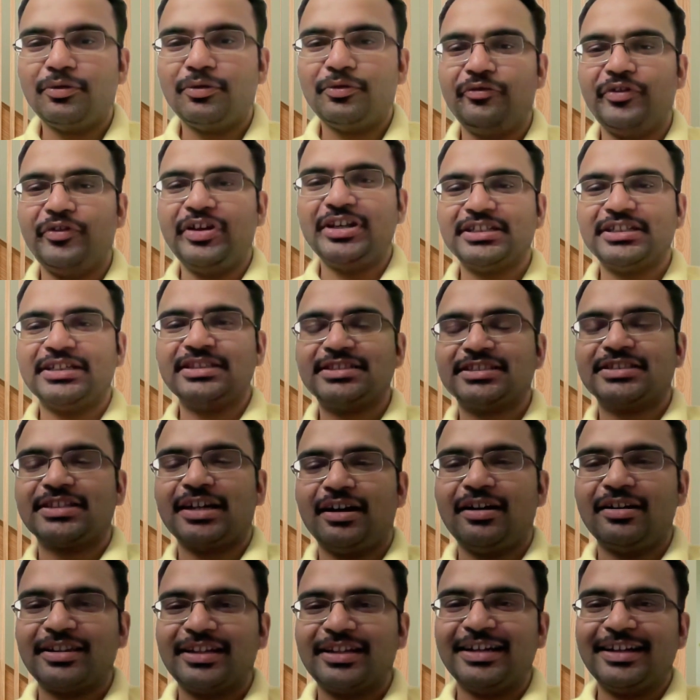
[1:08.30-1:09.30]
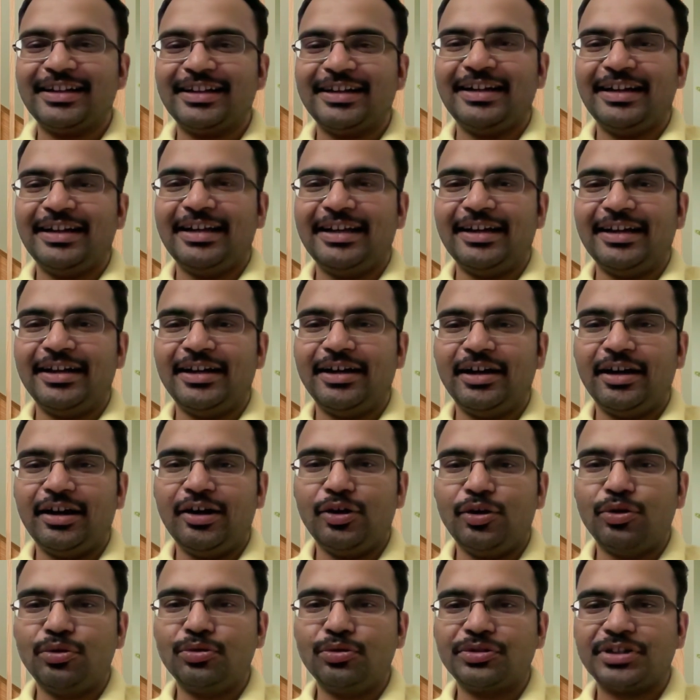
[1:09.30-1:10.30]
we just started
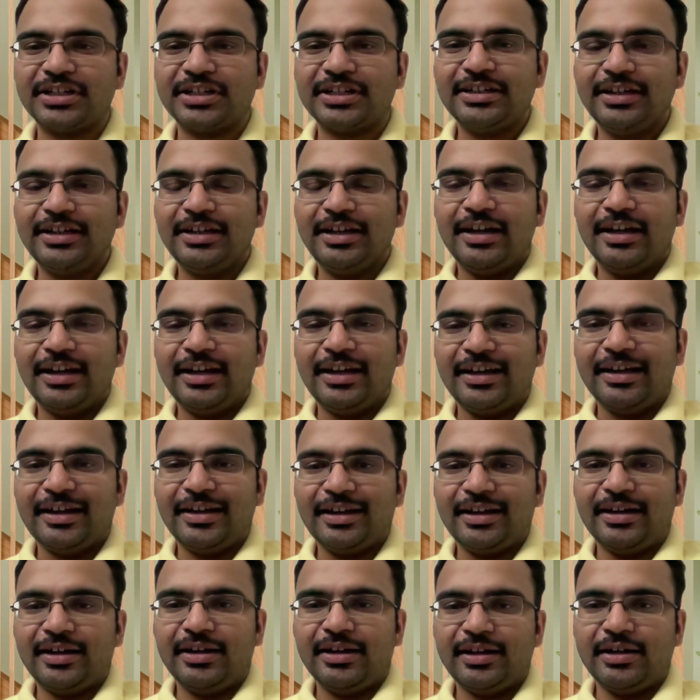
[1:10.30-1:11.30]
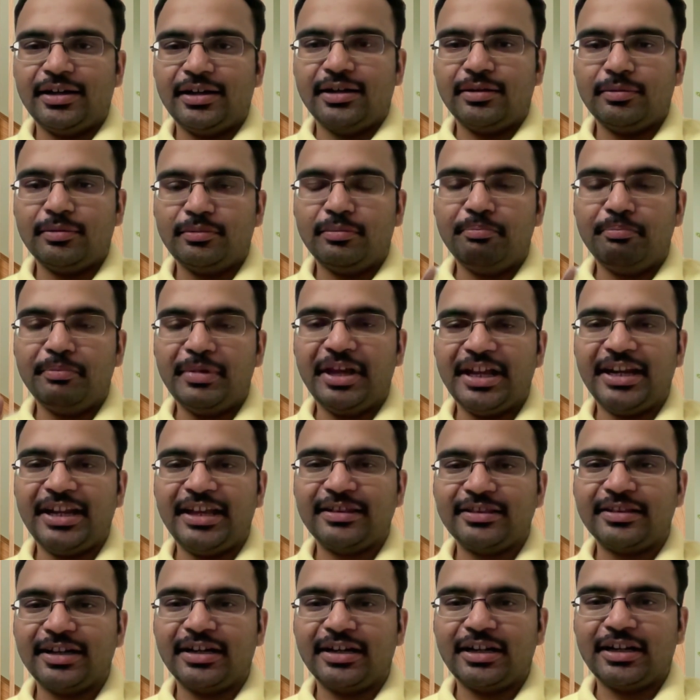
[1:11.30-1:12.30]
out
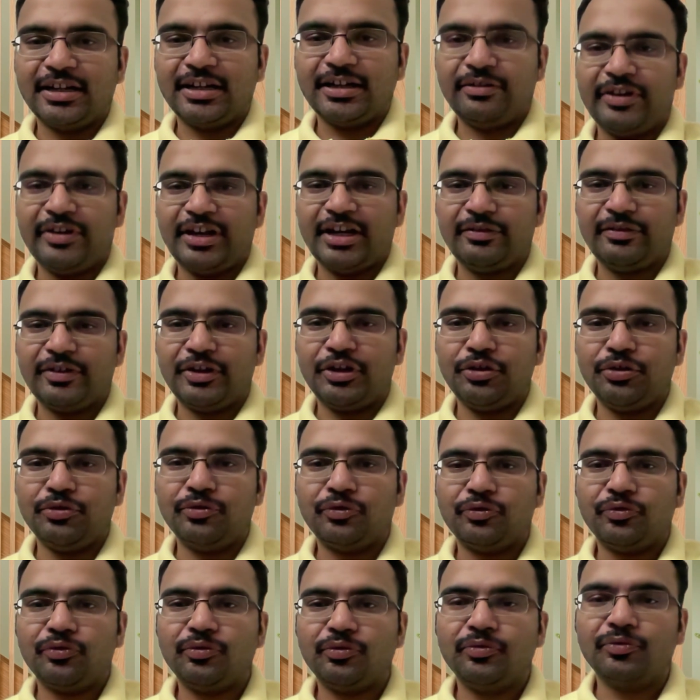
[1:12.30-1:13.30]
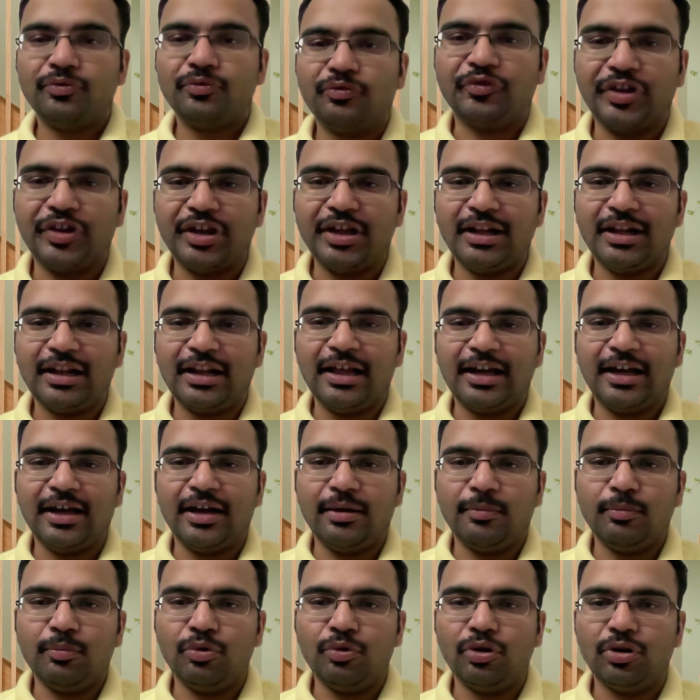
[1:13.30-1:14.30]
meaning that whenever you
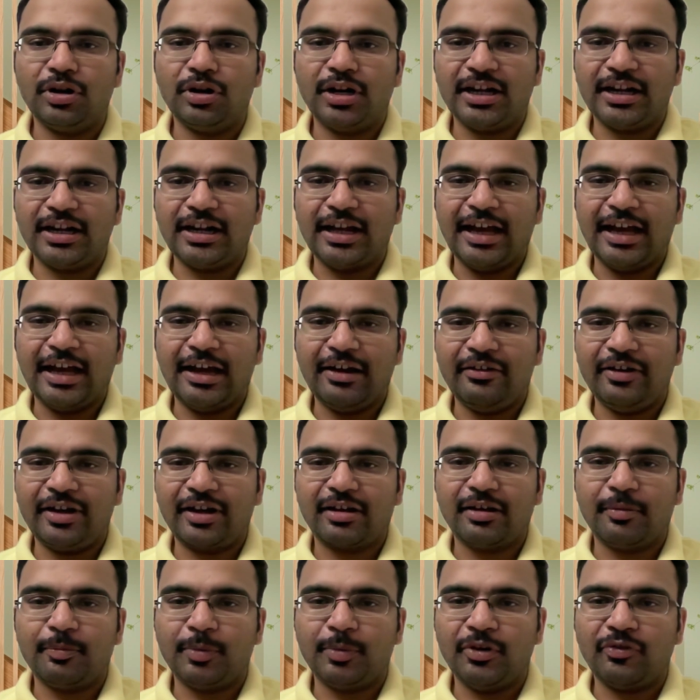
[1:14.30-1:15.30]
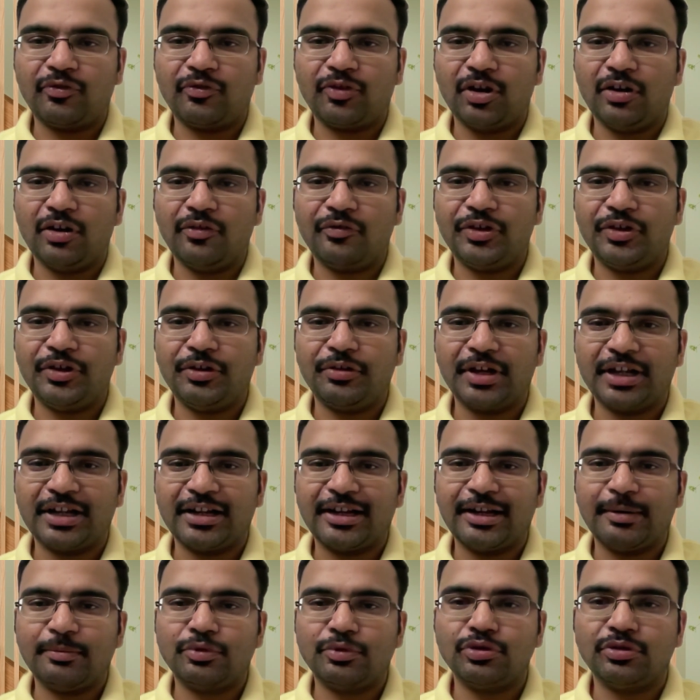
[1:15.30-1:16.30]
feel bored and have a cup of coffee, you can
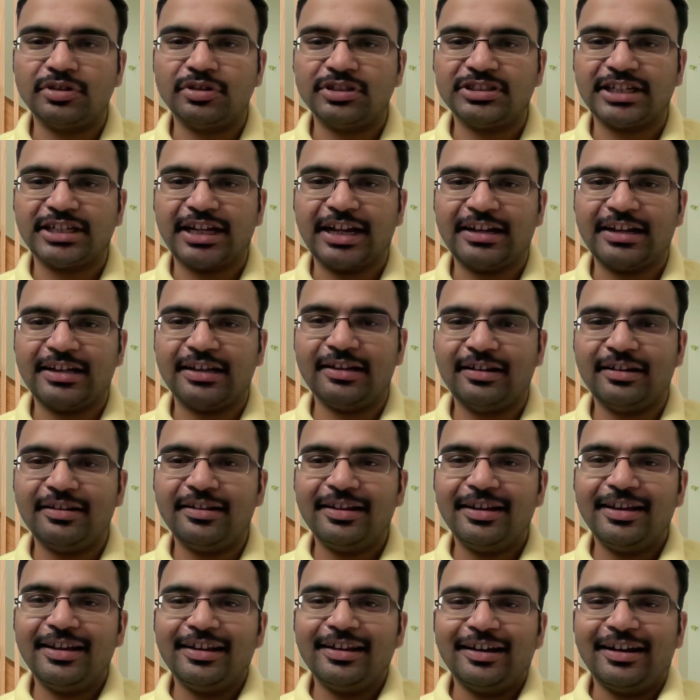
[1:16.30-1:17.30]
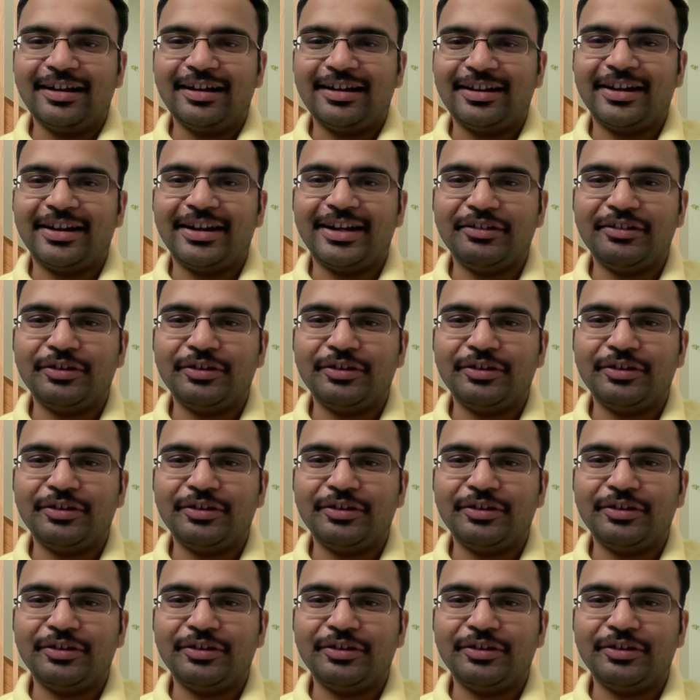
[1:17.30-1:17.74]
come to a channel and read our